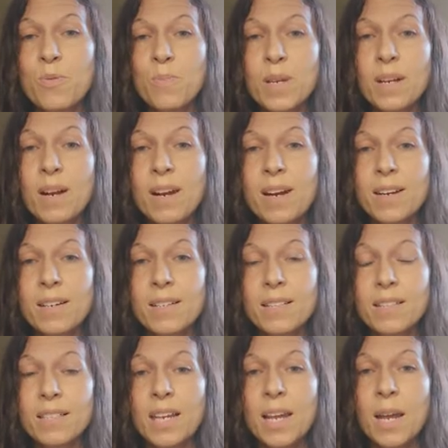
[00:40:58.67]

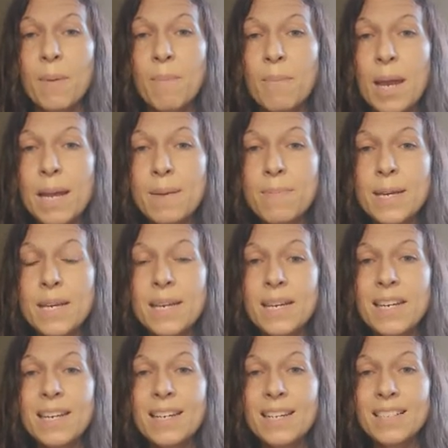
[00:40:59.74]
because maybe
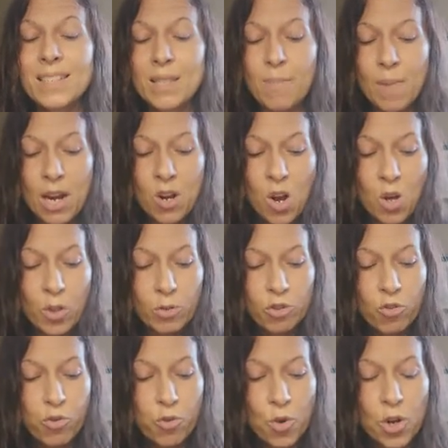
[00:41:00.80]
he needs to make all those
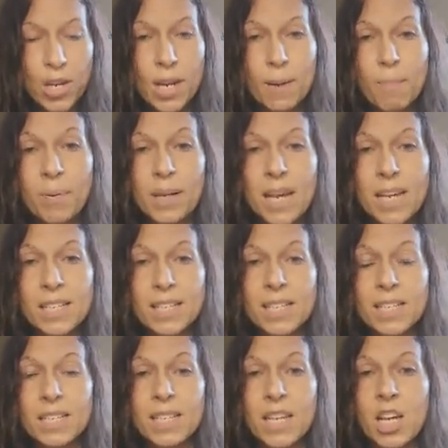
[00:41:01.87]
crooked
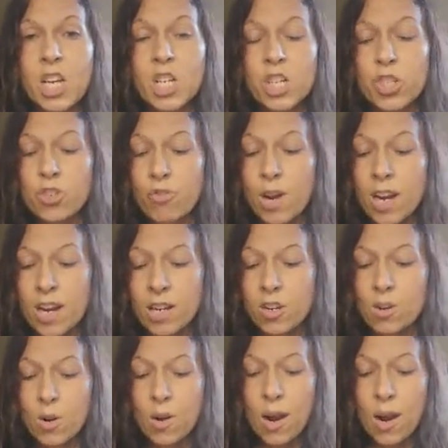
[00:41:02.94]
places straight. You know